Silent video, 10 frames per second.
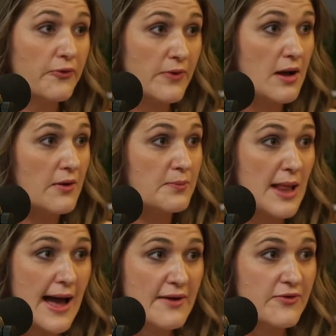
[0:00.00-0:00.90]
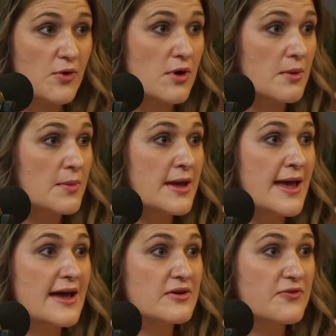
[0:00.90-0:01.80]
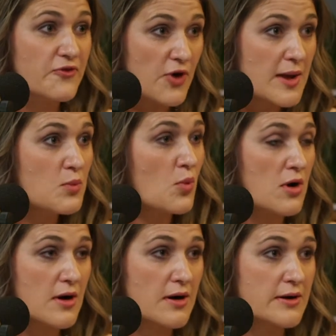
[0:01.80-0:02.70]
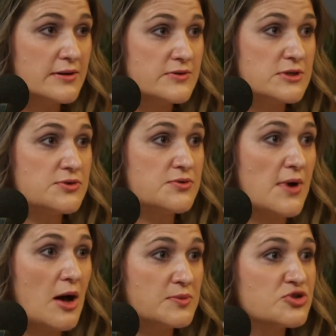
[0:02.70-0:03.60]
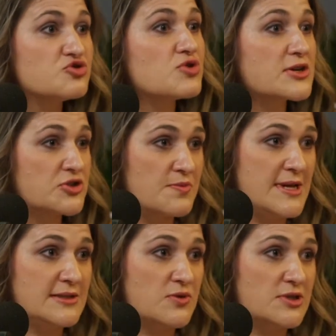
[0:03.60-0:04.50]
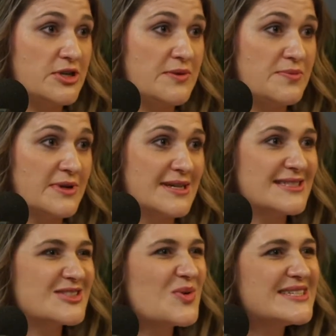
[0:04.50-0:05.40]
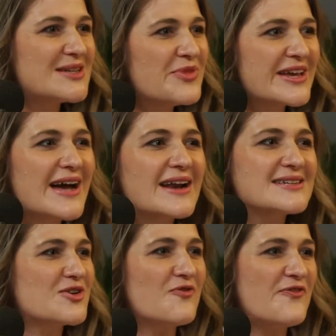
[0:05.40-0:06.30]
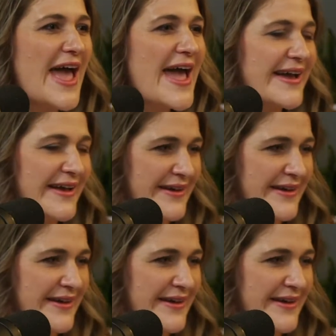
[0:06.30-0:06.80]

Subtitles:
a platform and a framework to help structure mentorship, because it's always something kind of so vague.